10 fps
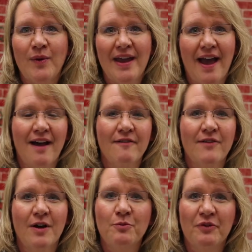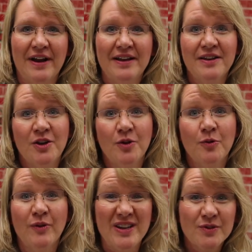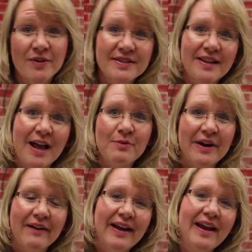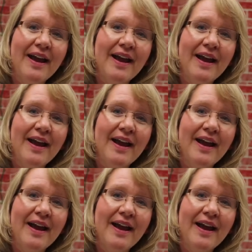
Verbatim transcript: we have a brand new resource library